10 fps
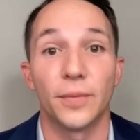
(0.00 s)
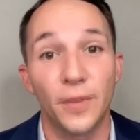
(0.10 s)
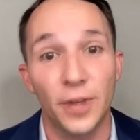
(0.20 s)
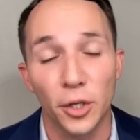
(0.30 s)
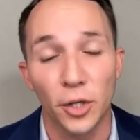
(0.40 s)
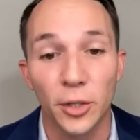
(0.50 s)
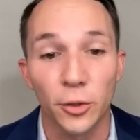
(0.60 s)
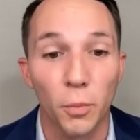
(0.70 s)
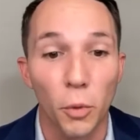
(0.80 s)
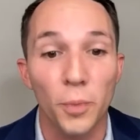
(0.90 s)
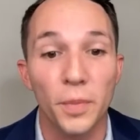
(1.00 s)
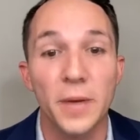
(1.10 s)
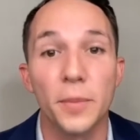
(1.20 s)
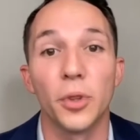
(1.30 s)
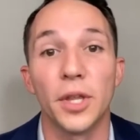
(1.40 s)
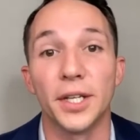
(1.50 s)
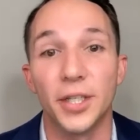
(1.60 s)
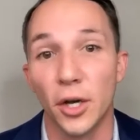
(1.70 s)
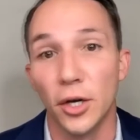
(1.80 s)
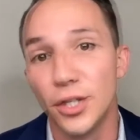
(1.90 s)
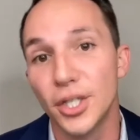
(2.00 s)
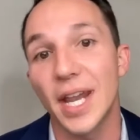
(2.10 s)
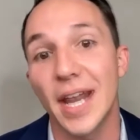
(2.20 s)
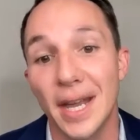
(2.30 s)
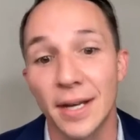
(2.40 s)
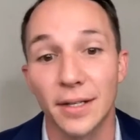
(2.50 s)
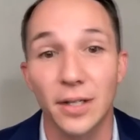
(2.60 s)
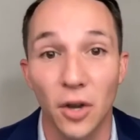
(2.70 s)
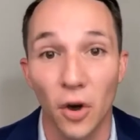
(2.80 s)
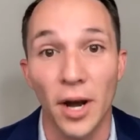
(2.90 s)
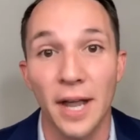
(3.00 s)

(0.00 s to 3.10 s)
Fentanyl kills more people than guns and car